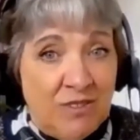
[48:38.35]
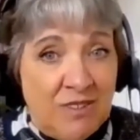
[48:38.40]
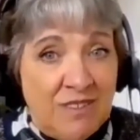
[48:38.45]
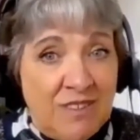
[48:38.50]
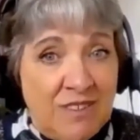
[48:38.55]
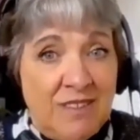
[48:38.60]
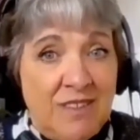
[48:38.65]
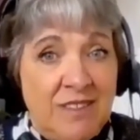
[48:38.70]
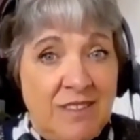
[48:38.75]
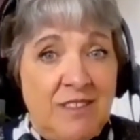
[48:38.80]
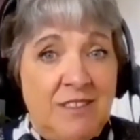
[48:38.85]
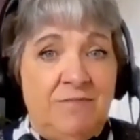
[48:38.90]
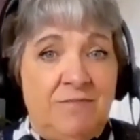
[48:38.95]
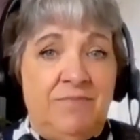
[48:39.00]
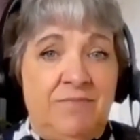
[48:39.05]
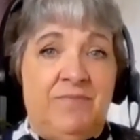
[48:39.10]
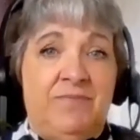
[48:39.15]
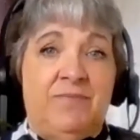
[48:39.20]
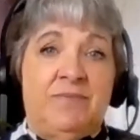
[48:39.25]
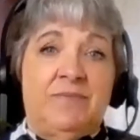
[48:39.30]
I
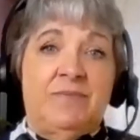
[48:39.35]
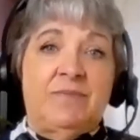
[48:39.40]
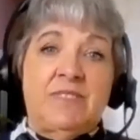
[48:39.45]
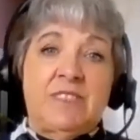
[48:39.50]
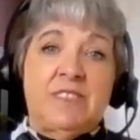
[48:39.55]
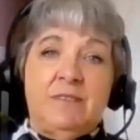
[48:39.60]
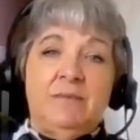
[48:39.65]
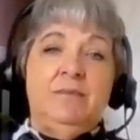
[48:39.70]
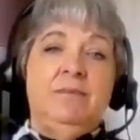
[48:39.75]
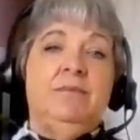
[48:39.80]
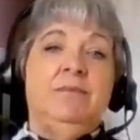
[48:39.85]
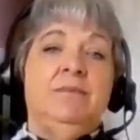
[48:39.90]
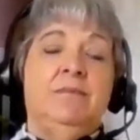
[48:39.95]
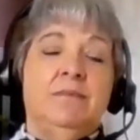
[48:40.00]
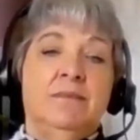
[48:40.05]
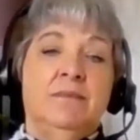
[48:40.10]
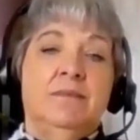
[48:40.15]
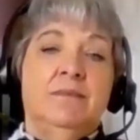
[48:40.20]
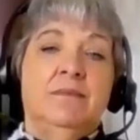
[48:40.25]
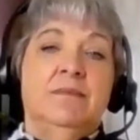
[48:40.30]
agree. And for your
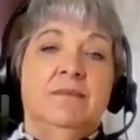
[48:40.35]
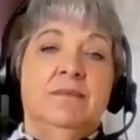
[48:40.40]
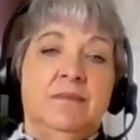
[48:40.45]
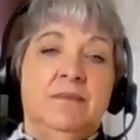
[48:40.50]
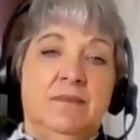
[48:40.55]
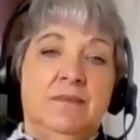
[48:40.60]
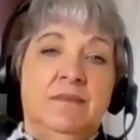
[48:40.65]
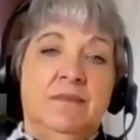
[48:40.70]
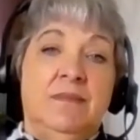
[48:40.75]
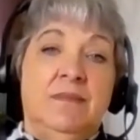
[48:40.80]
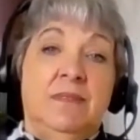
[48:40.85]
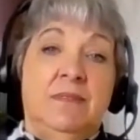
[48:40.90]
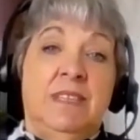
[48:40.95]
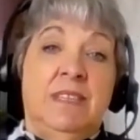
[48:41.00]
children too.